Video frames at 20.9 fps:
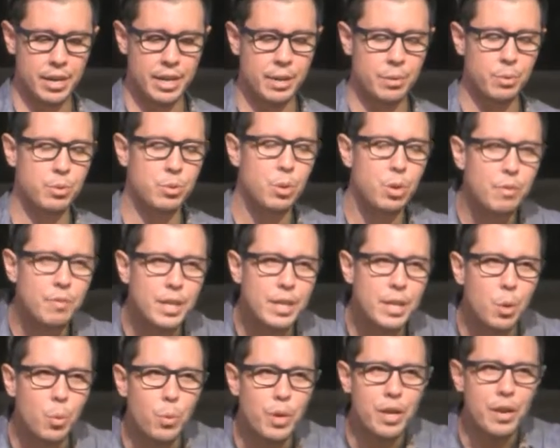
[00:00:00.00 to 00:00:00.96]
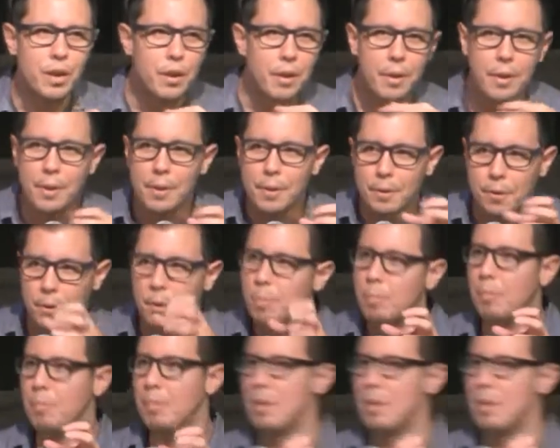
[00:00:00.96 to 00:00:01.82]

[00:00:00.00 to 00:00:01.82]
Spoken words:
and it was sort of like a weird group of